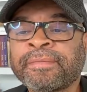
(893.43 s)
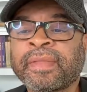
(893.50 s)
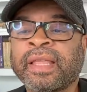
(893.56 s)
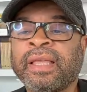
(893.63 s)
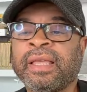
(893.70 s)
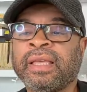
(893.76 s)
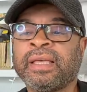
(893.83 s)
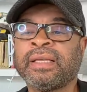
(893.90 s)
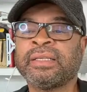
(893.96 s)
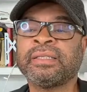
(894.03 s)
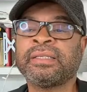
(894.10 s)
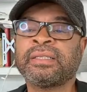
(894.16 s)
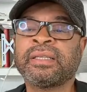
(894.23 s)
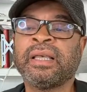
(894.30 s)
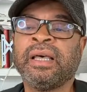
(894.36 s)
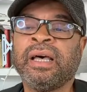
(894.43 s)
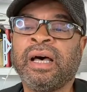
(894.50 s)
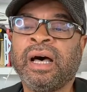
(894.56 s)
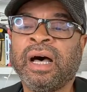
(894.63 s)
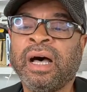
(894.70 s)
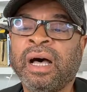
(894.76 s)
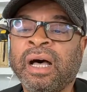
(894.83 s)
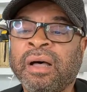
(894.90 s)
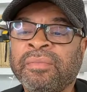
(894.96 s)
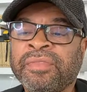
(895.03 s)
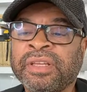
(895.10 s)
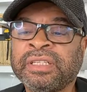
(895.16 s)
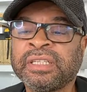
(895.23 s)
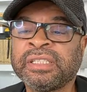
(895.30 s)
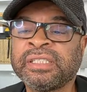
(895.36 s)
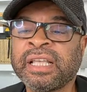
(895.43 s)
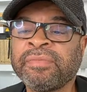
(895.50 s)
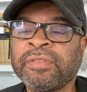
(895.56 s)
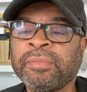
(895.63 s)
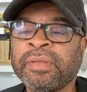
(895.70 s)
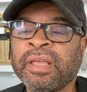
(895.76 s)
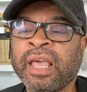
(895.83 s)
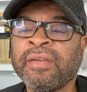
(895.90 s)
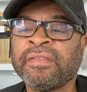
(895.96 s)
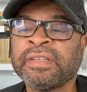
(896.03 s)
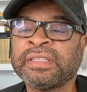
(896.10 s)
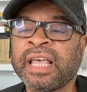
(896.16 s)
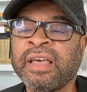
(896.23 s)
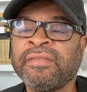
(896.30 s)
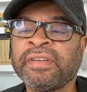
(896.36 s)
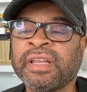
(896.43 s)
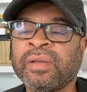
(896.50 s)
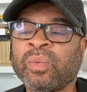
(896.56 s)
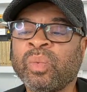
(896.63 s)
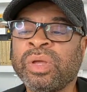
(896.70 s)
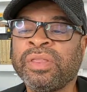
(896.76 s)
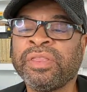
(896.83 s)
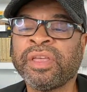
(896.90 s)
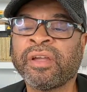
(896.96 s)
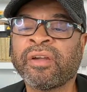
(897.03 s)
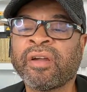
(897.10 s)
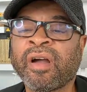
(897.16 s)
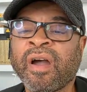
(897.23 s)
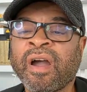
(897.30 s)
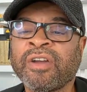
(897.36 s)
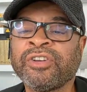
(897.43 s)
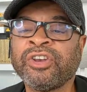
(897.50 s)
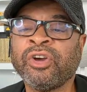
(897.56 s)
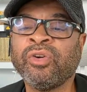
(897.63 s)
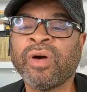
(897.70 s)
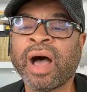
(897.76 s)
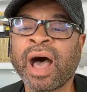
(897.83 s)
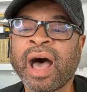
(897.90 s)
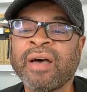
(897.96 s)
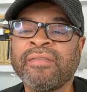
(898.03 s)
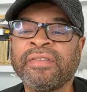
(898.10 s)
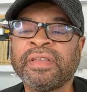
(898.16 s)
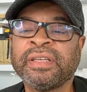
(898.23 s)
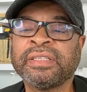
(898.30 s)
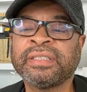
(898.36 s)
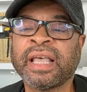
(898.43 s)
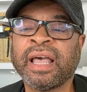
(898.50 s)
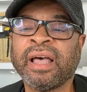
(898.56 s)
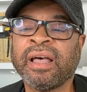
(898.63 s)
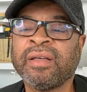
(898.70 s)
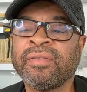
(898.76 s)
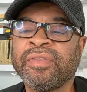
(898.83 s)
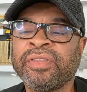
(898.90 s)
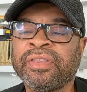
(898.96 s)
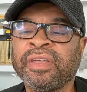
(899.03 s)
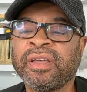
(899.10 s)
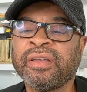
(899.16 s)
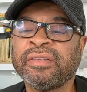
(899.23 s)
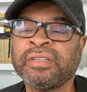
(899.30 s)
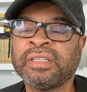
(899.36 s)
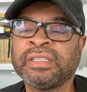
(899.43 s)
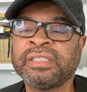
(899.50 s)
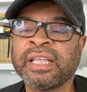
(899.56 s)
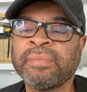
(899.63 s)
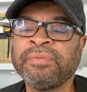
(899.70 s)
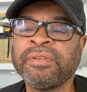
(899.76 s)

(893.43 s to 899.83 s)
is The deceptive behavior is evident when there are no obvious, the deceptive